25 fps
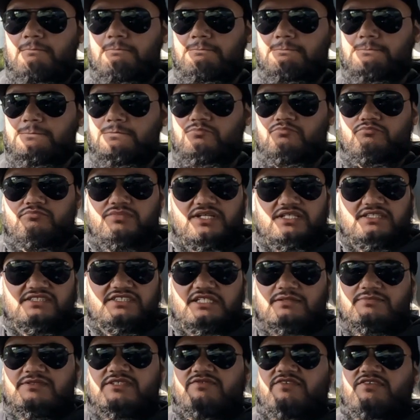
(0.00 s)
but in terms
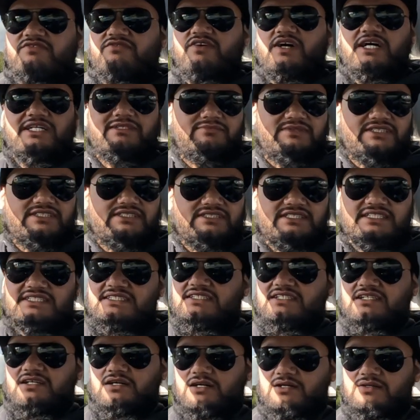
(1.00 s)
of refinement, this
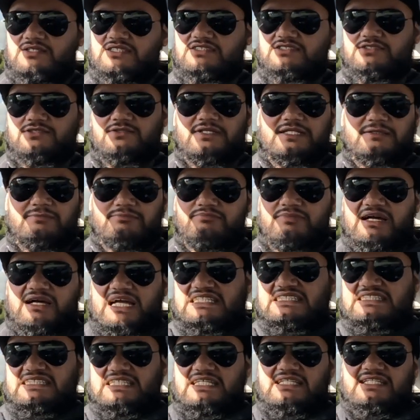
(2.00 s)
car is doing
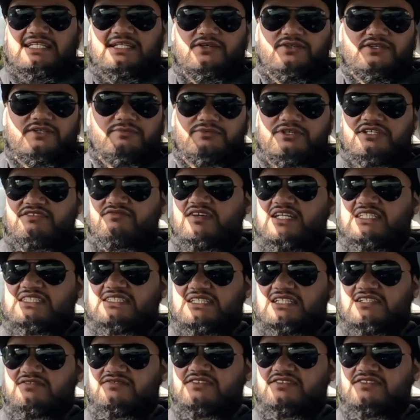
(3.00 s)
better than on the pre-facelift.